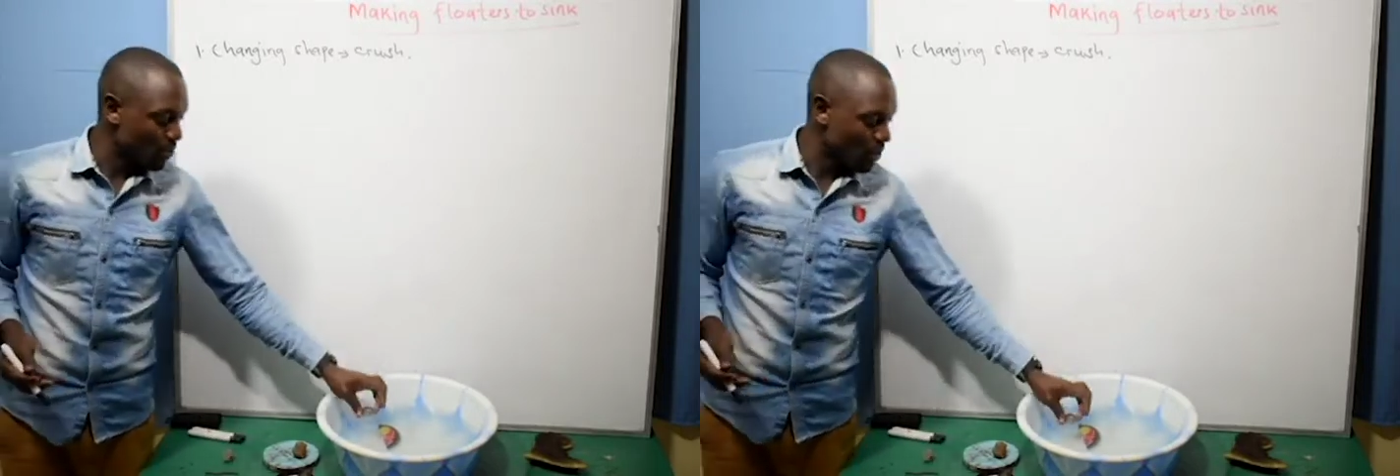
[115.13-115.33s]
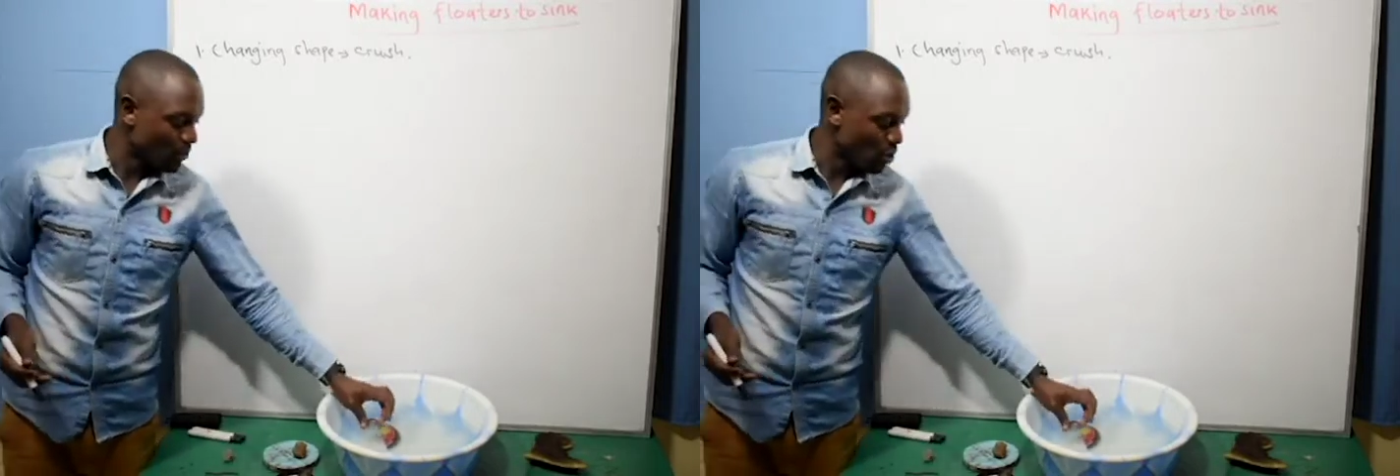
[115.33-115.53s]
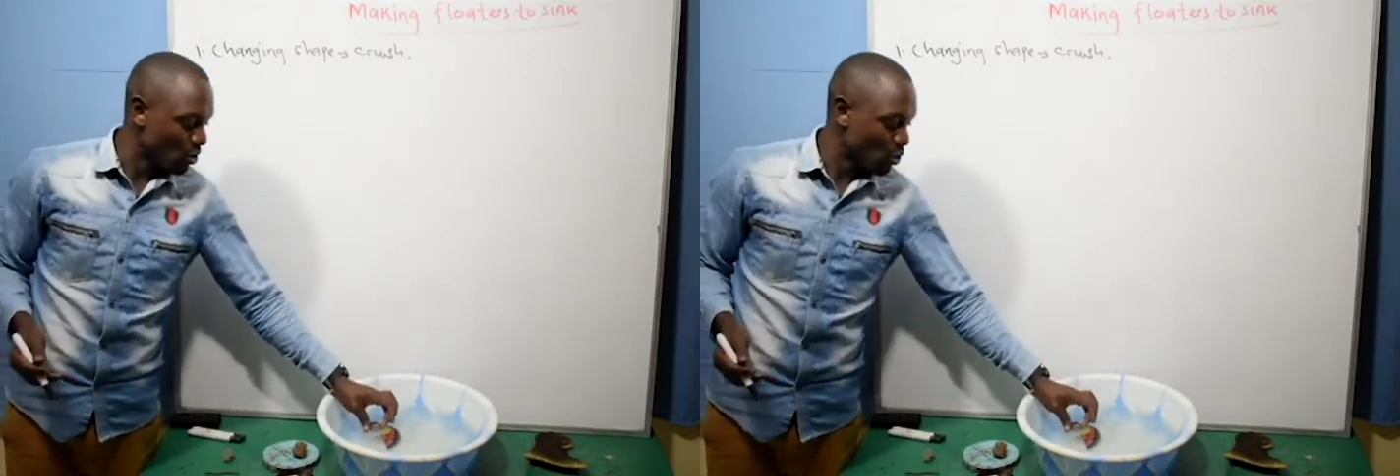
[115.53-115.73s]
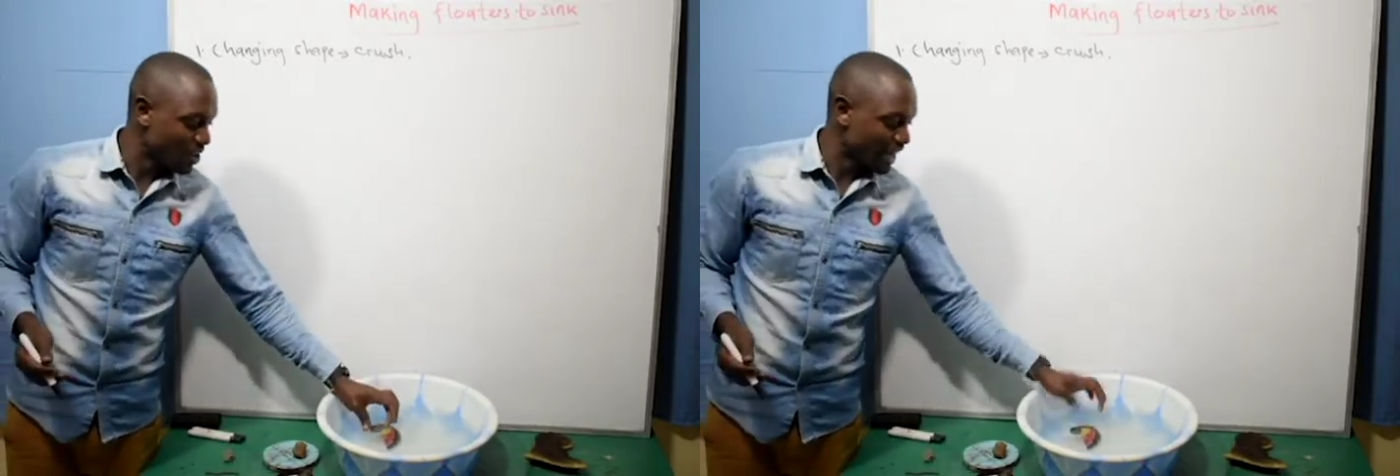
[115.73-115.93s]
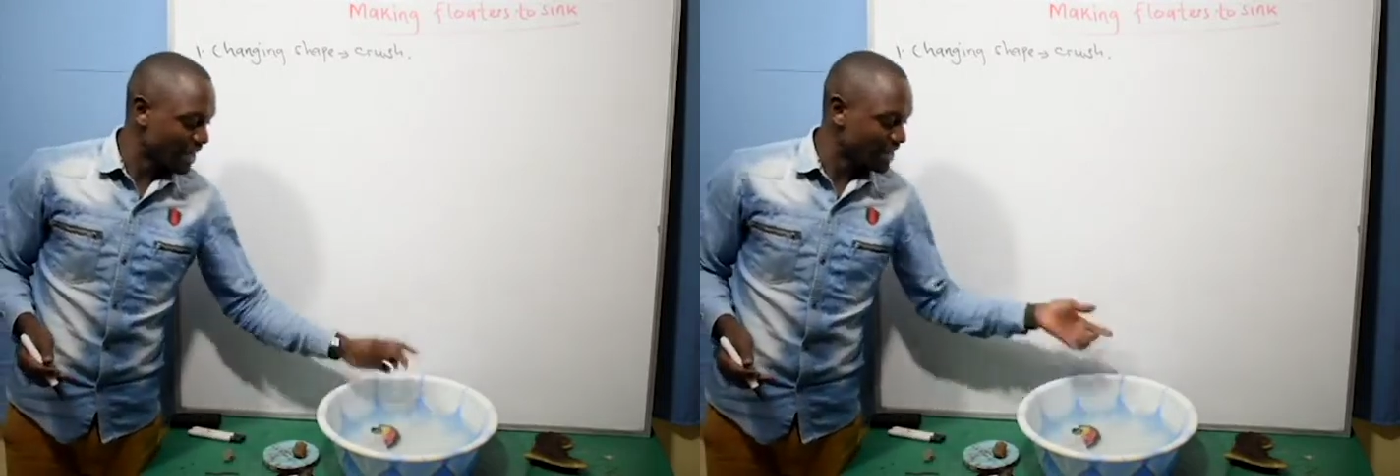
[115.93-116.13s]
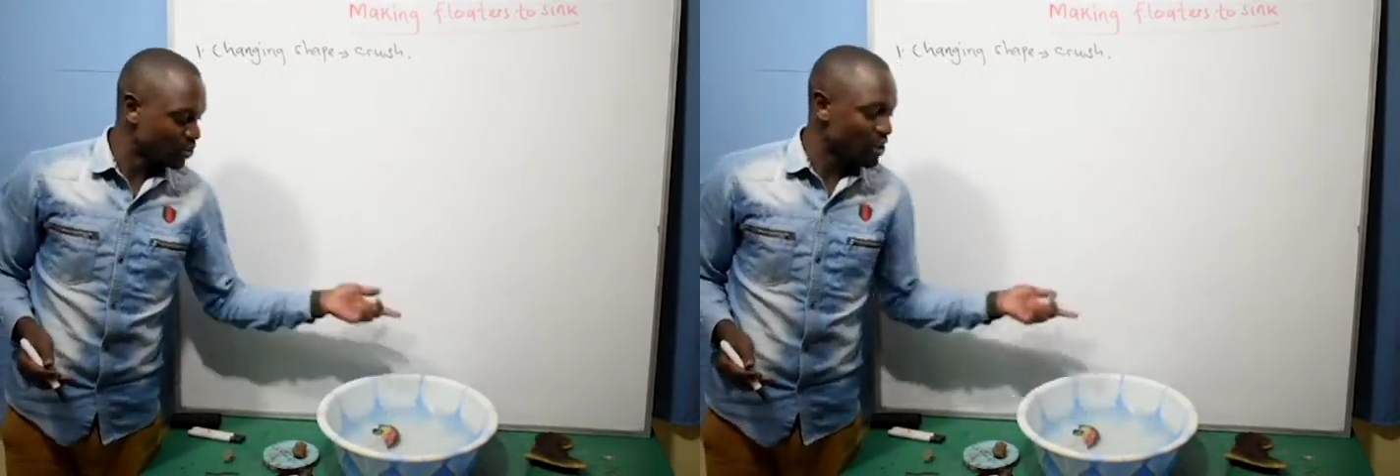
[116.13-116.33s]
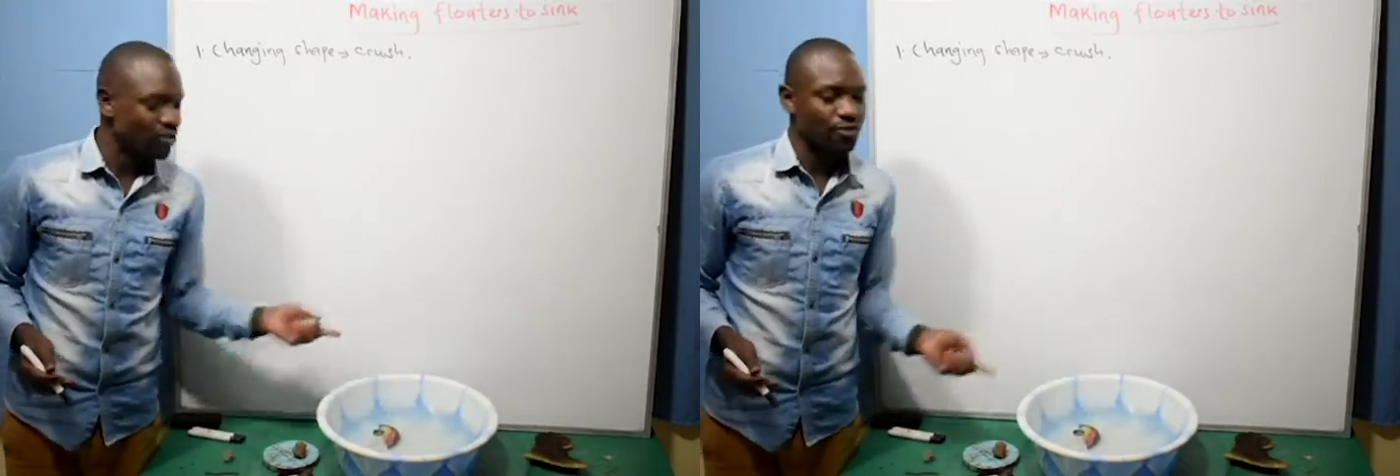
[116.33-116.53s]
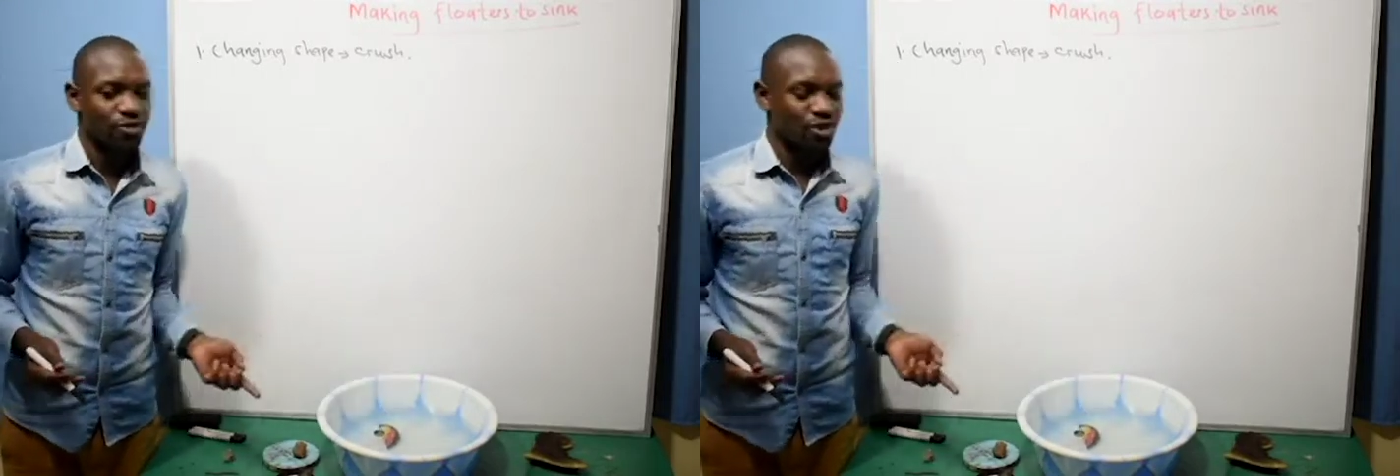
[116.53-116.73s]
on water, it is going to
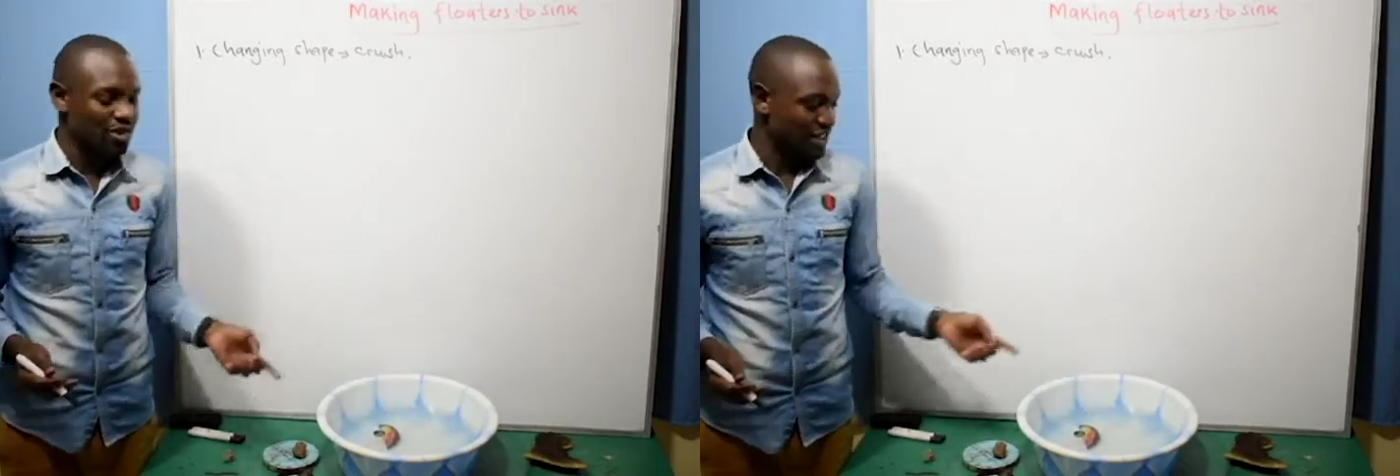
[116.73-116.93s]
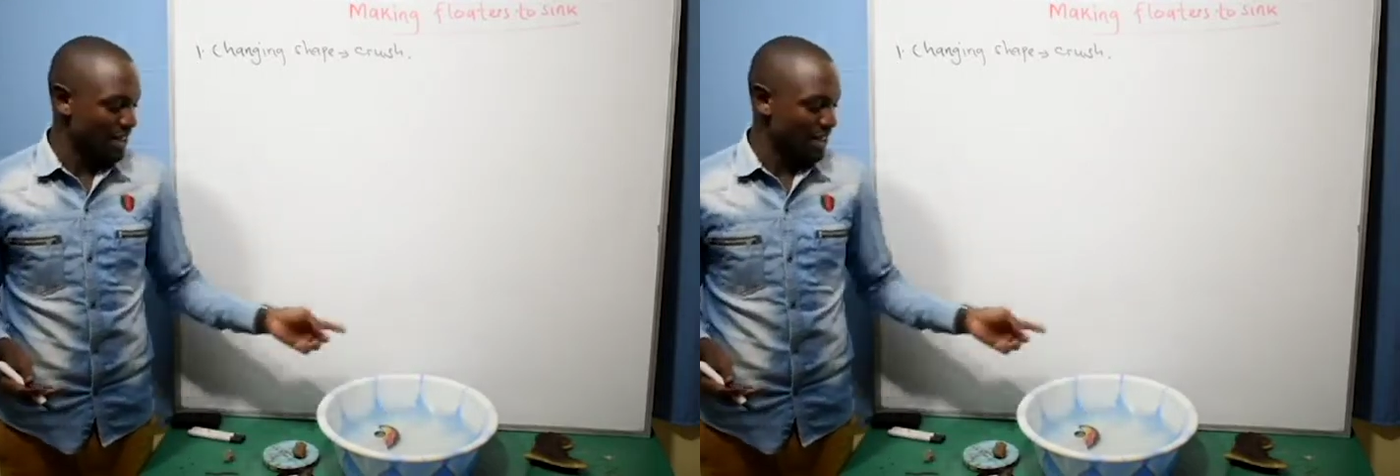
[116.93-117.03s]
float.